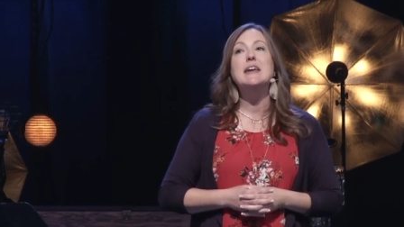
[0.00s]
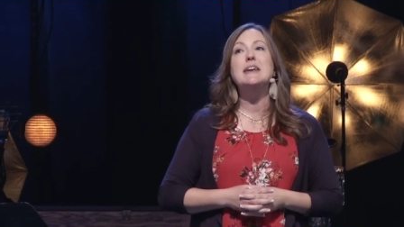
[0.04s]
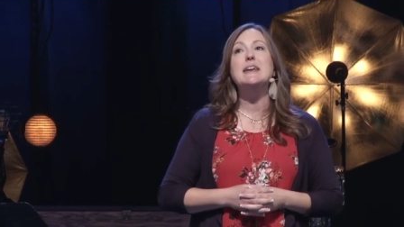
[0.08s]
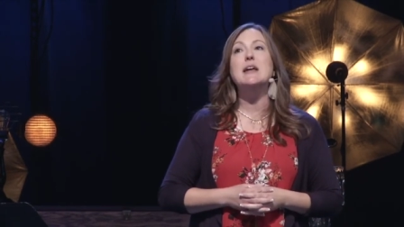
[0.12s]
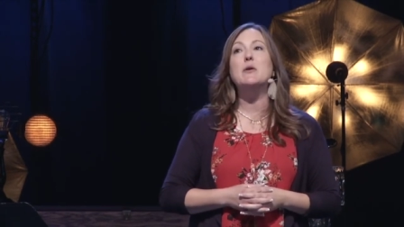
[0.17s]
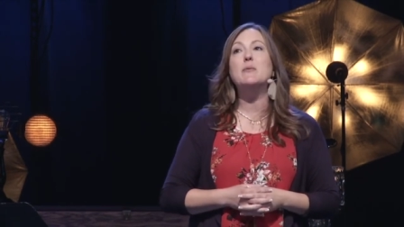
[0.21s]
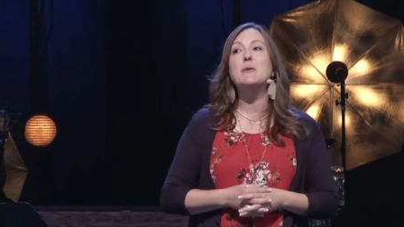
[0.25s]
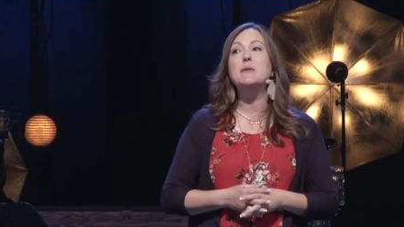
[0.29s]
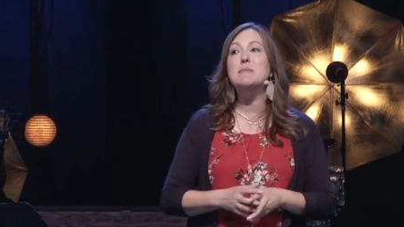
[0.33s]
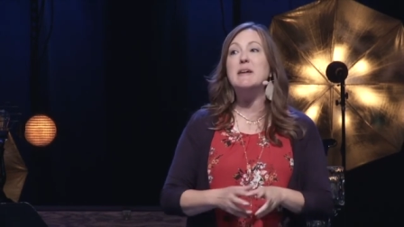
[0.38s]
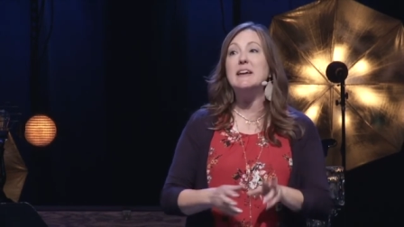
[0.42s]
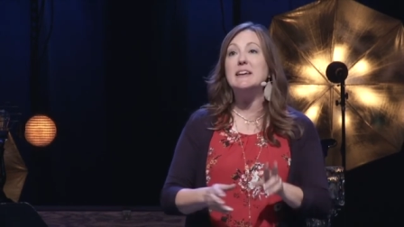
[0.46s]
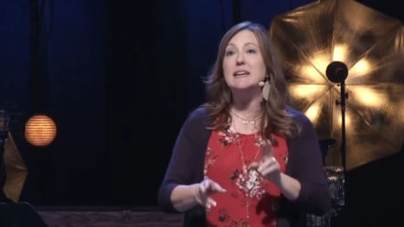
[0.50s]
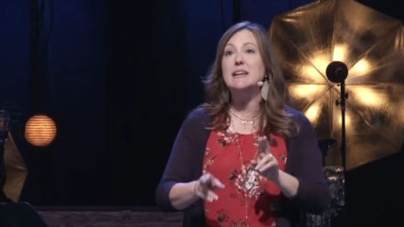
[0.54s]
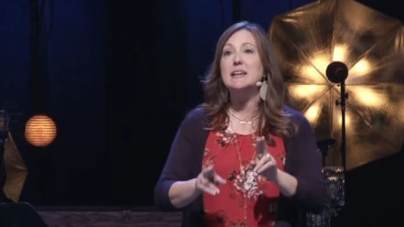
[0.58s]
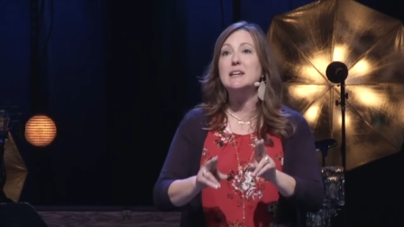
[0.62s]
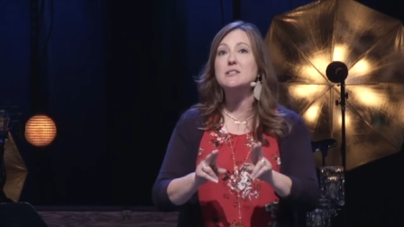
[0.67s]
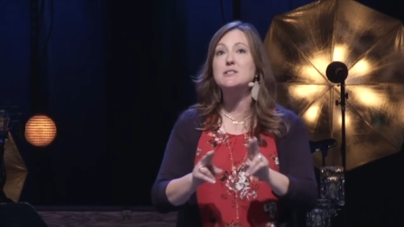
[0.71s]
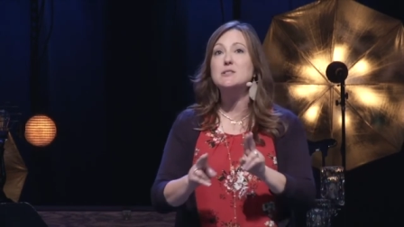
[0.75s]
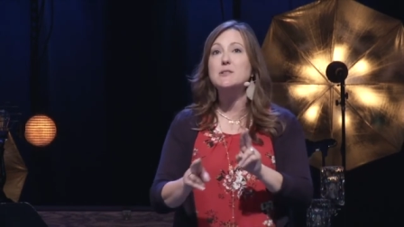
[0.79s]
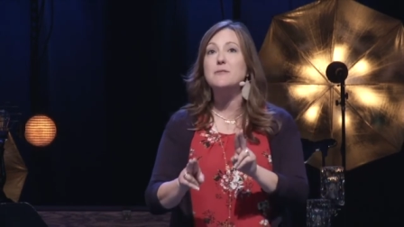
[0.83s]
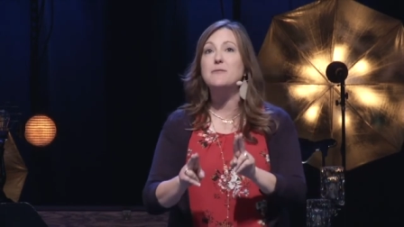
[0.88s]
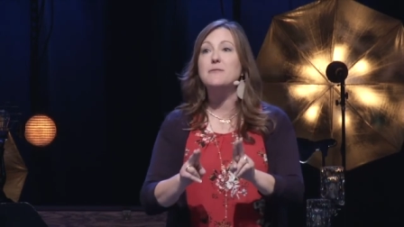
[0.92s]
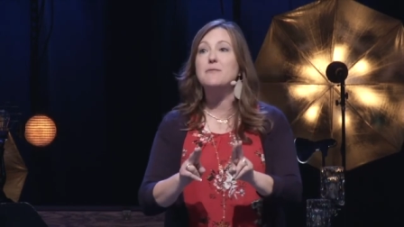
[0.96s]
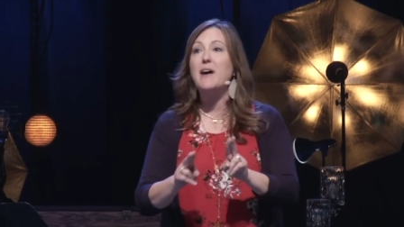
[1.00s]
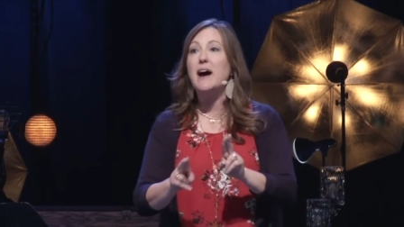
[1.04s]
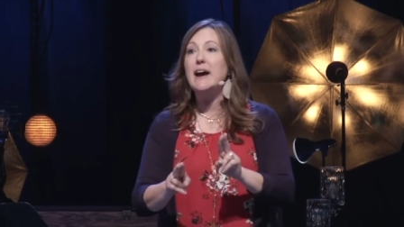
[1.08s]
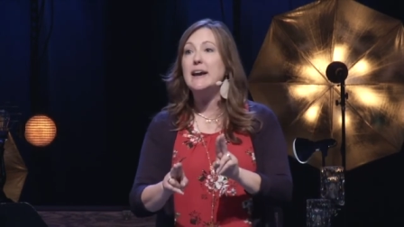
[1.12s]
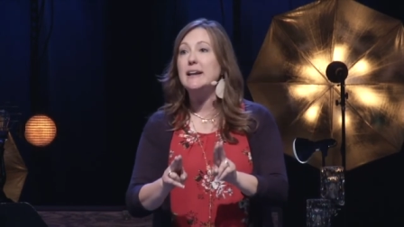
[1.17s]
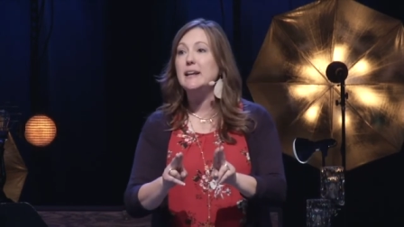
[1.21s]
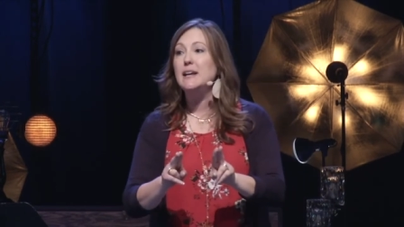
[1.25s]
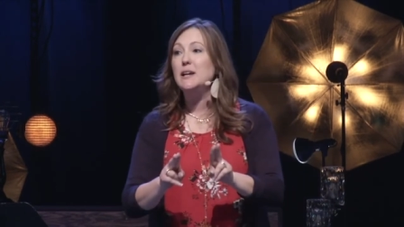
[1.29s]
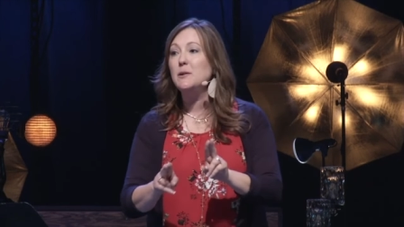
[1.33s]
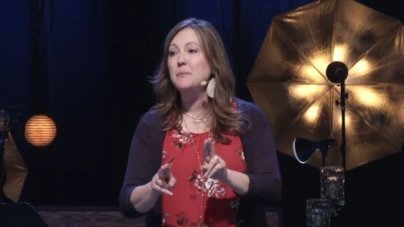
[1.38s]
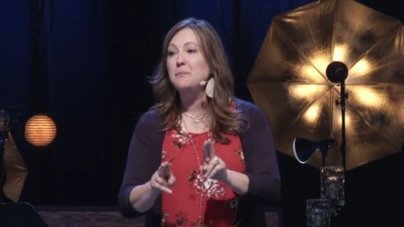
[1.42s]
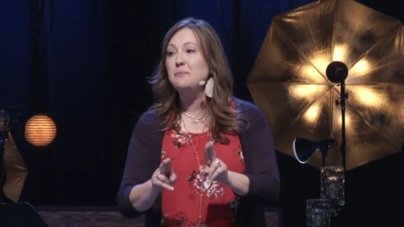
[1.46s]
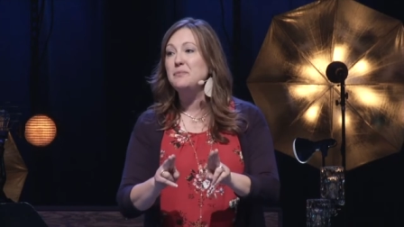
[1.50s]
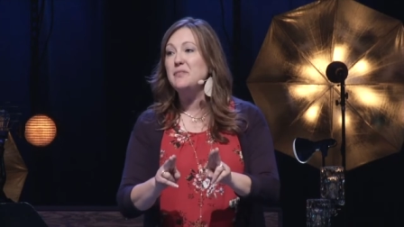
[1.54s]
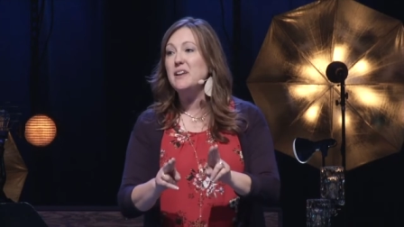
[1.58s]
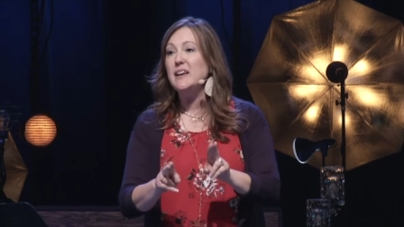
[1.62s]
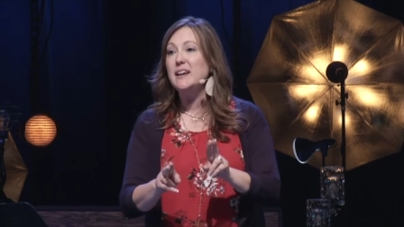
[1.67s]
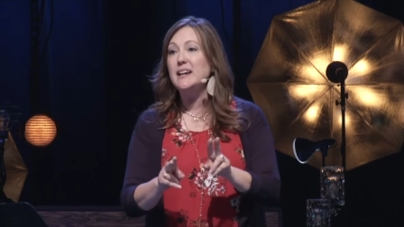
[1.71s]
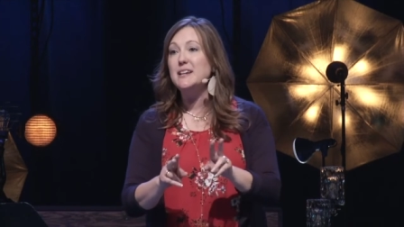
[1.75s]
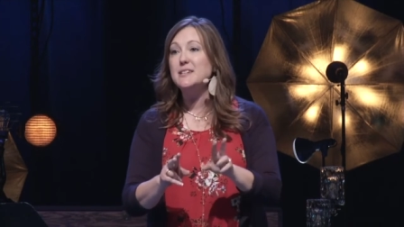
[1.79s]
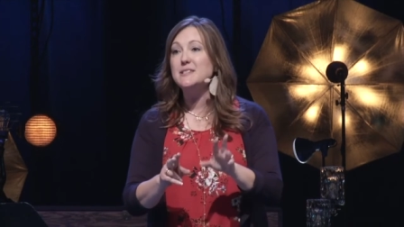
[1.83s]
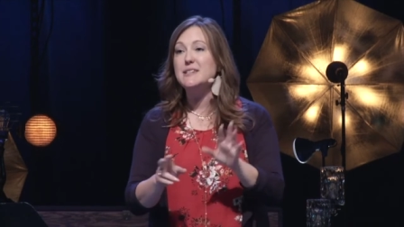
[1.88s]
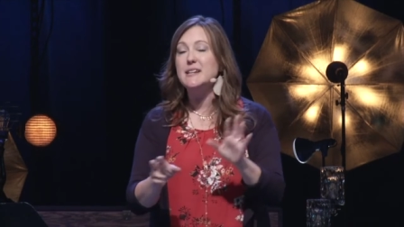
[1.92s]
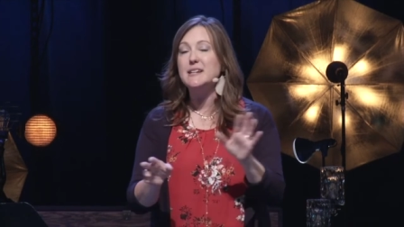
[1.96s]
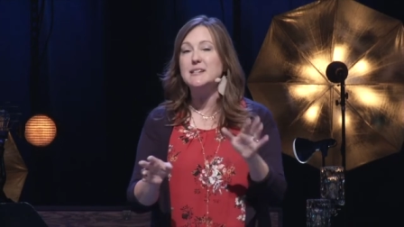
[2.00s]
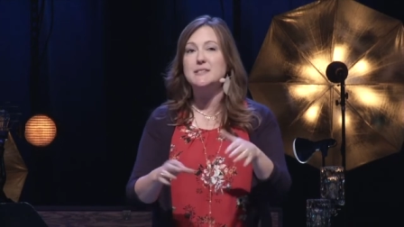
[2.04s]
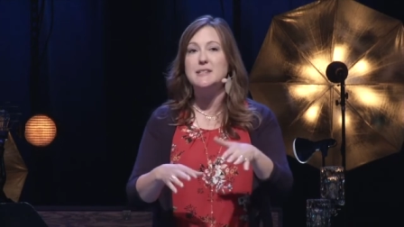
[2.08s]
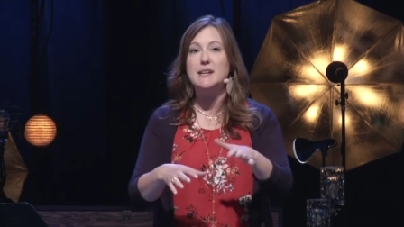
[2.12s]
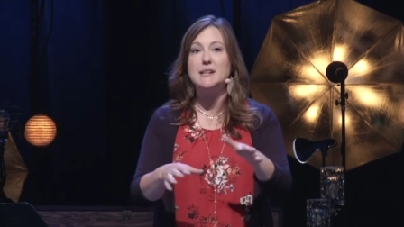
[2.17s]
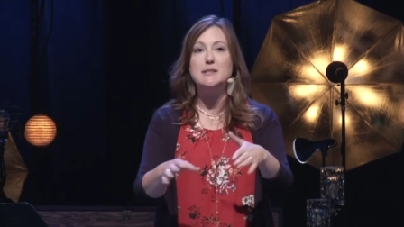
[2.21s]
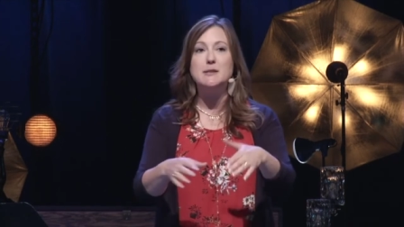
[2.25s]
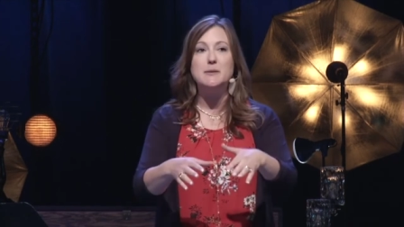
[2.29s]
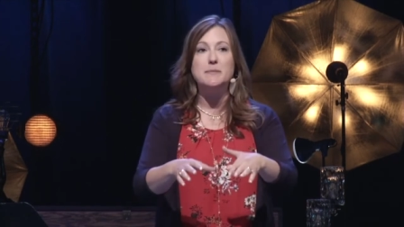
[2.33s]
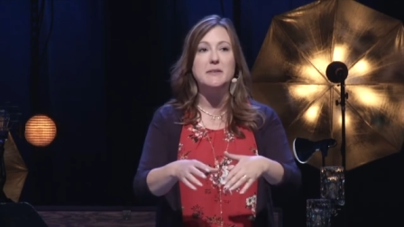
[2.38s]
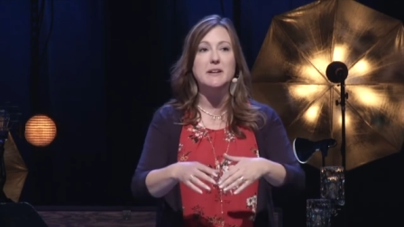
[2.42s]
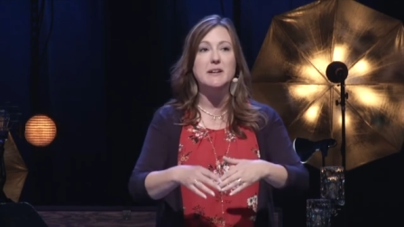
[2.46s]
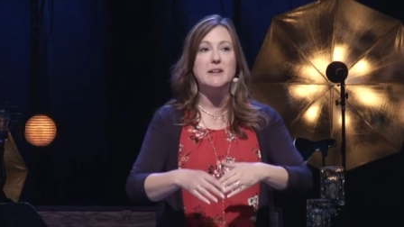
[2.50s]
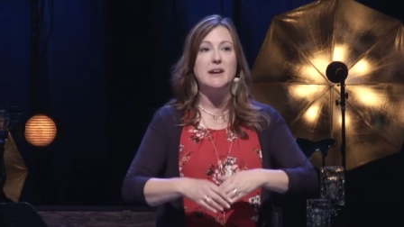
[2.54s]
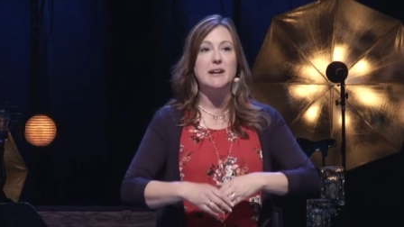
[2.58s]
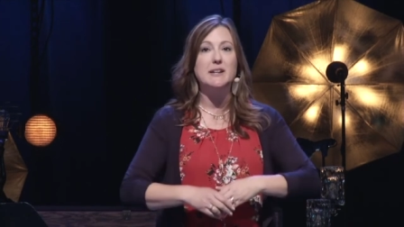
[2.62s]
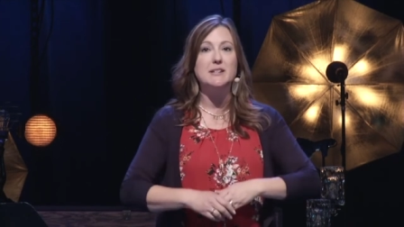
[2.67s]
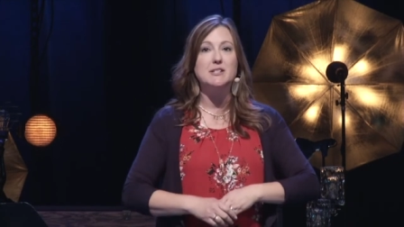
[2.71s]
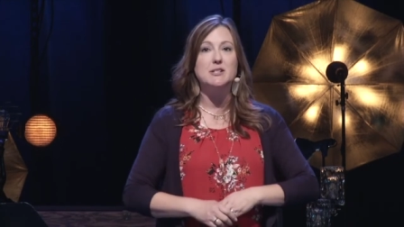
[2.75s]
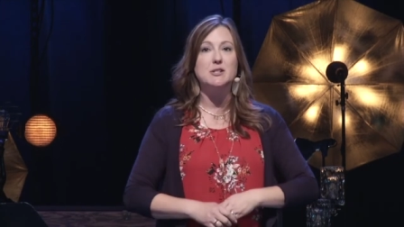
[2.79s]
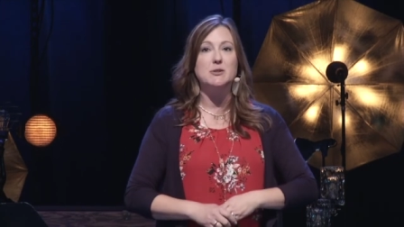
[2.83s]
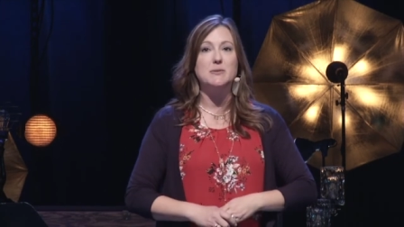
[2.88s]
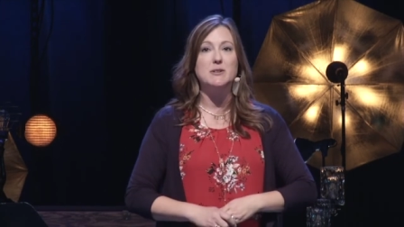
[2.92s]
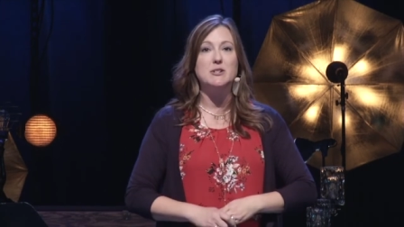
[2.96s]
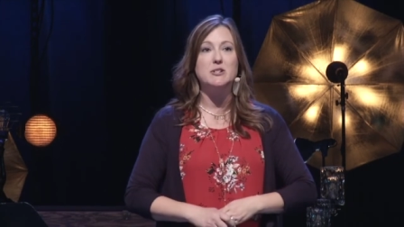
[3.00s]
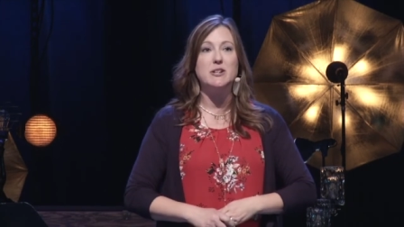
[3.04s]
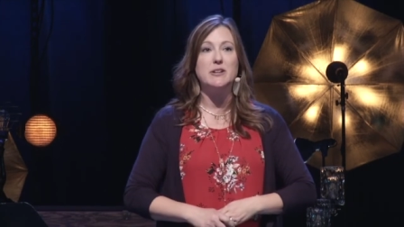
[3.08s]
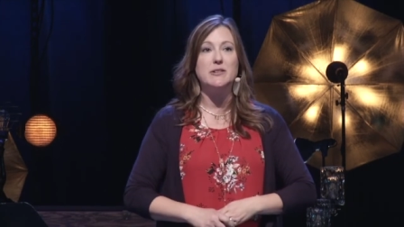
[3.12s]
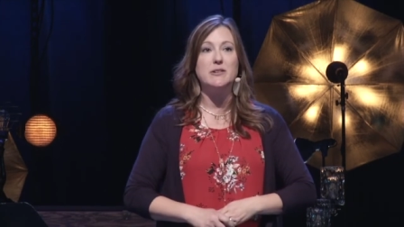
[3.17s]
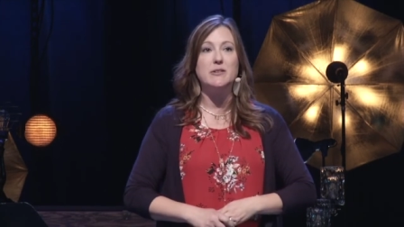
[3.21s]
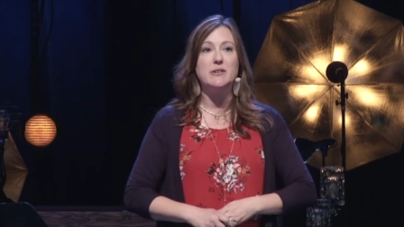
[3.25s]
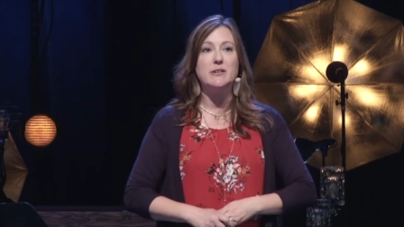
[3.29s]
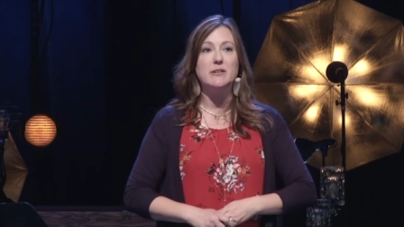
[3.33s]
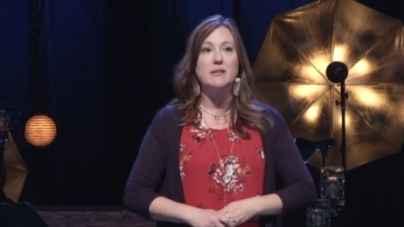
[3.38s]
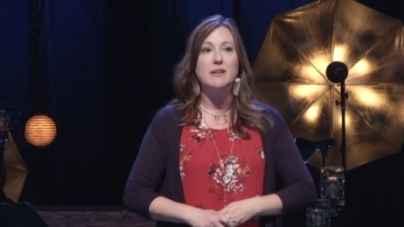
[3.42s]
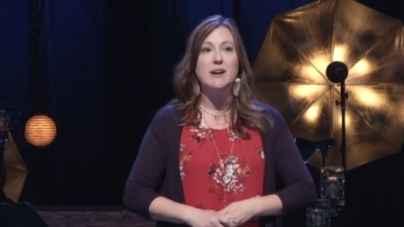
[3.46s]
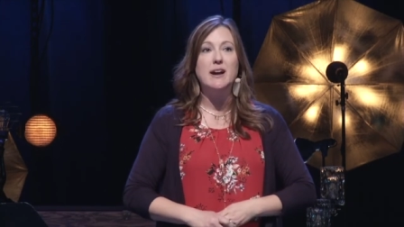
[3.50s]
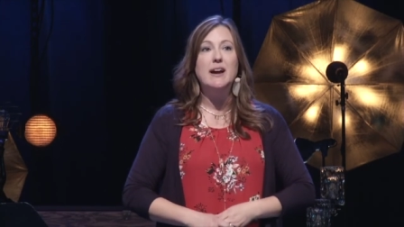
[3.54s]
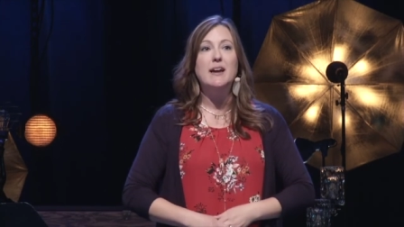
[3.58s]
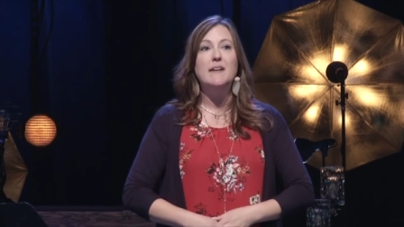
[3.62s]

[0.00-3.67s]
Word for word: Now, when my kids are fighting and I say, say something nice to each other,